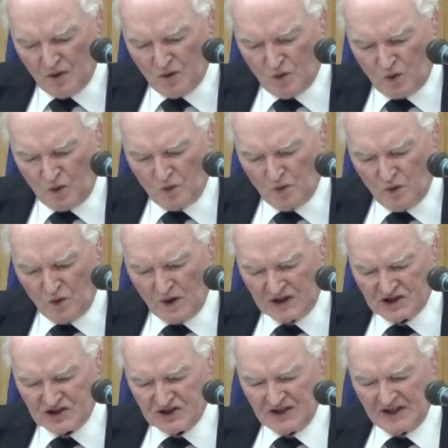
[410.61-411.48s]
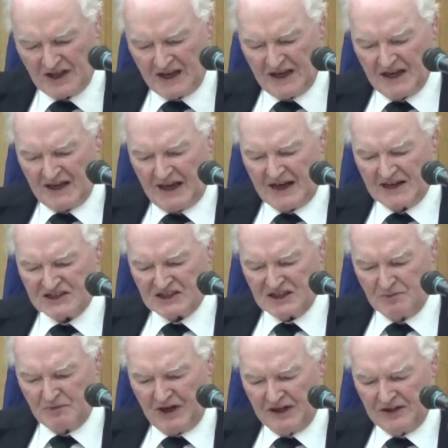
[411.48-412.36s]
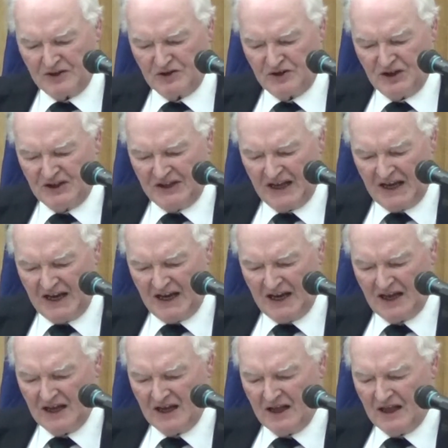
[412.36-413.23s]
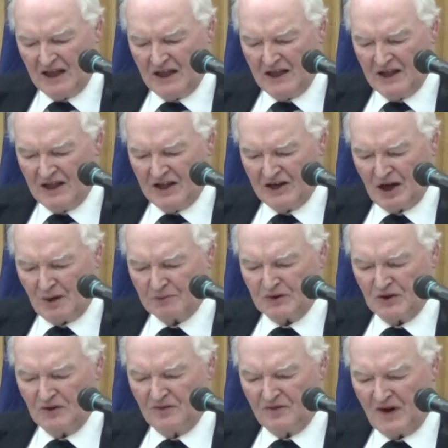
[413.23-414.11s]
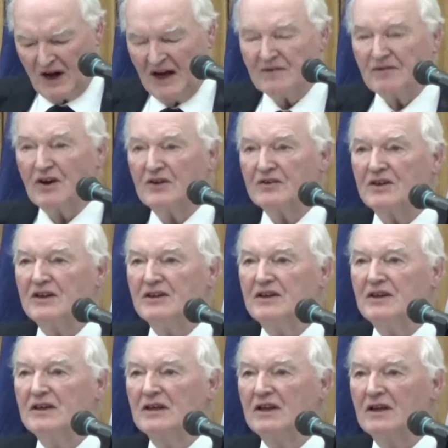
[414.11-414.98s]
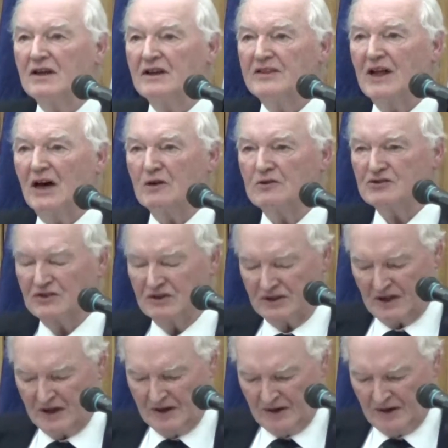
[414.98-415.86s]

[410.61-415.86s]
from which they estimated today that up to 500,000